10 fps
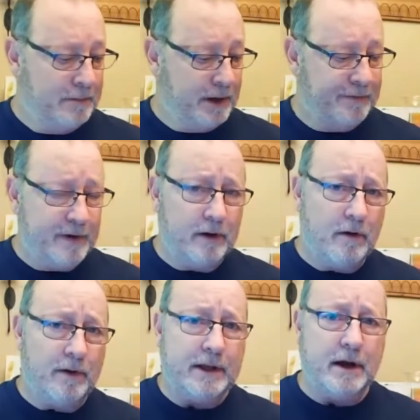But if they're
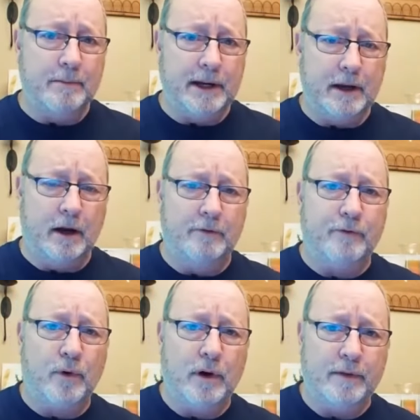already coming in on a
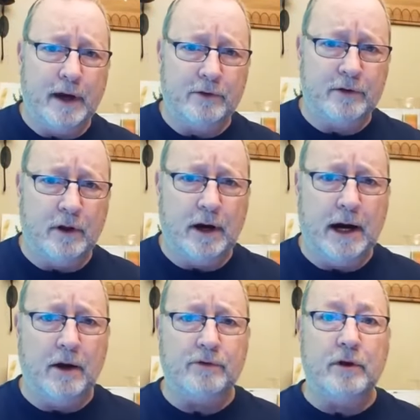$400,000
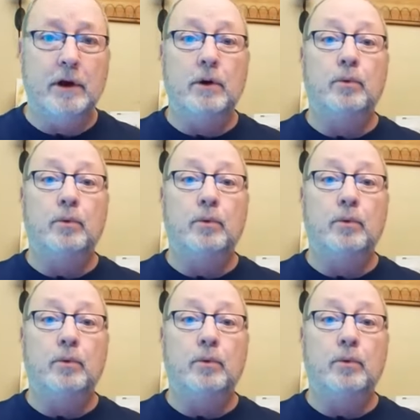house